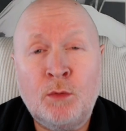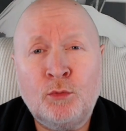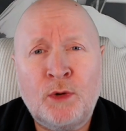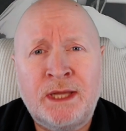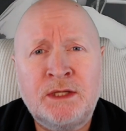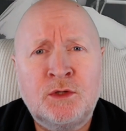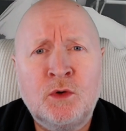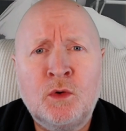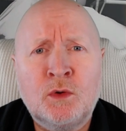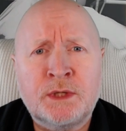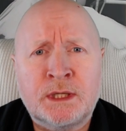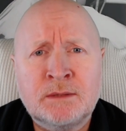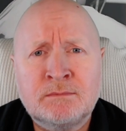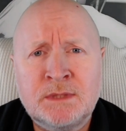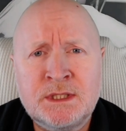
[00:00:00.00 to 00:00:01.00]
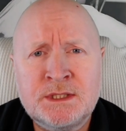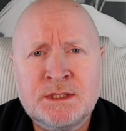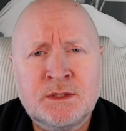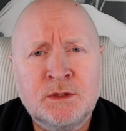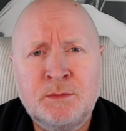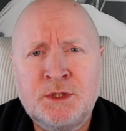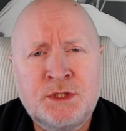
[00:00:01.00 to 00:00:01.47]
top right corner
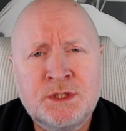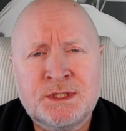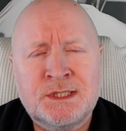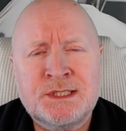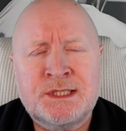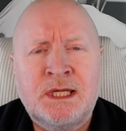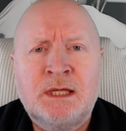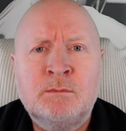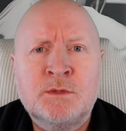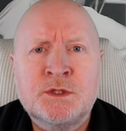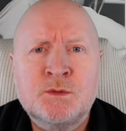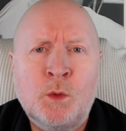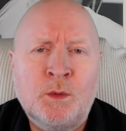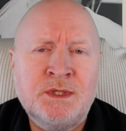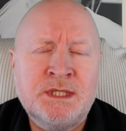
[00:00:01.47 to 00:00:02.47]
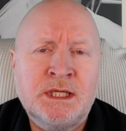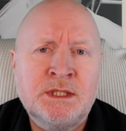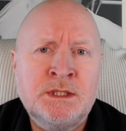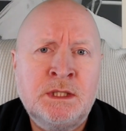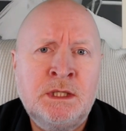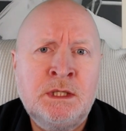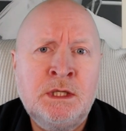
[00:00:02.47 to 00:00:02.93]
is going to be just the same as what we
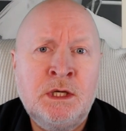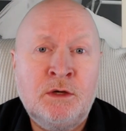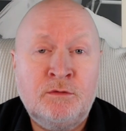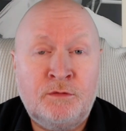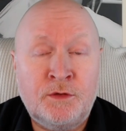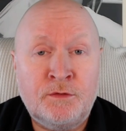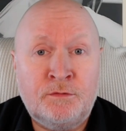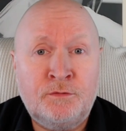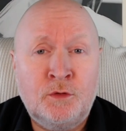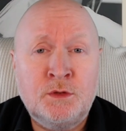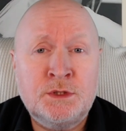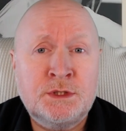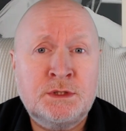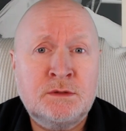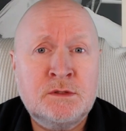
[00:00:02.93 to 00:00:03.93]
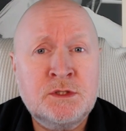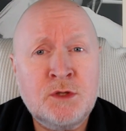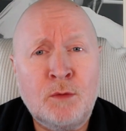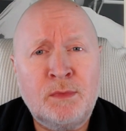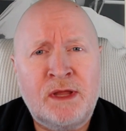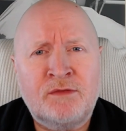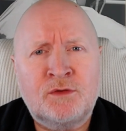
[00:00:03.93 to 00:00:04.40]
did for the front
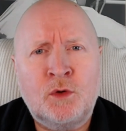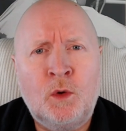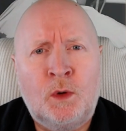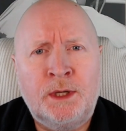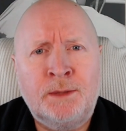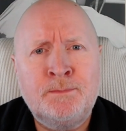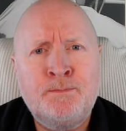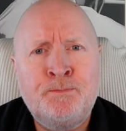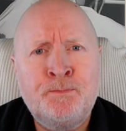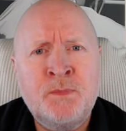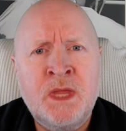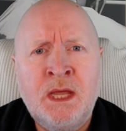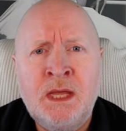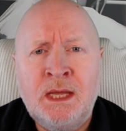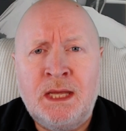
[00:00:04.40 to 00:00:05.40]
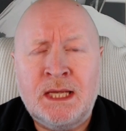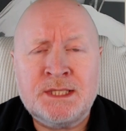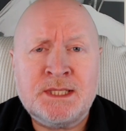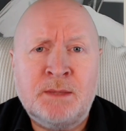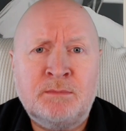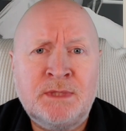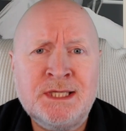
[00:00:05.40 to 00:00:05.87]
top left corner,
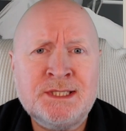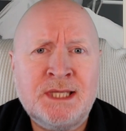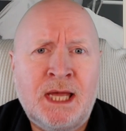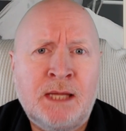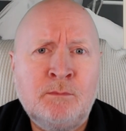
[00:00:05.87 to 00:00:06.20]
except this